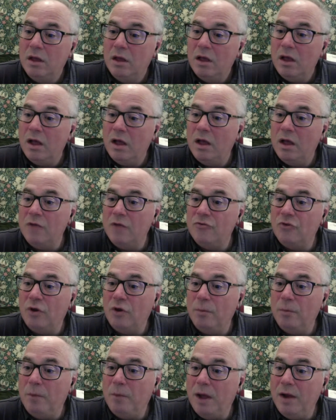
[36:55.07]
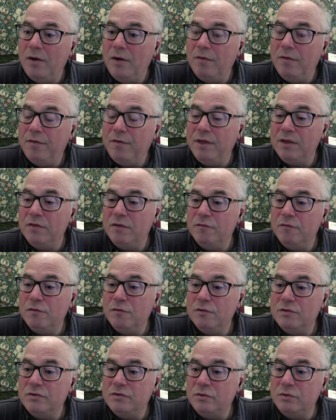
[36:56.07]
Uh, John Meyer, thank you for
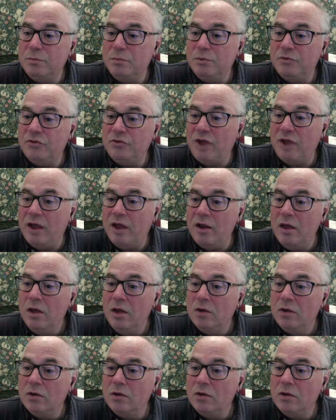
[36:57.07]
the super chat.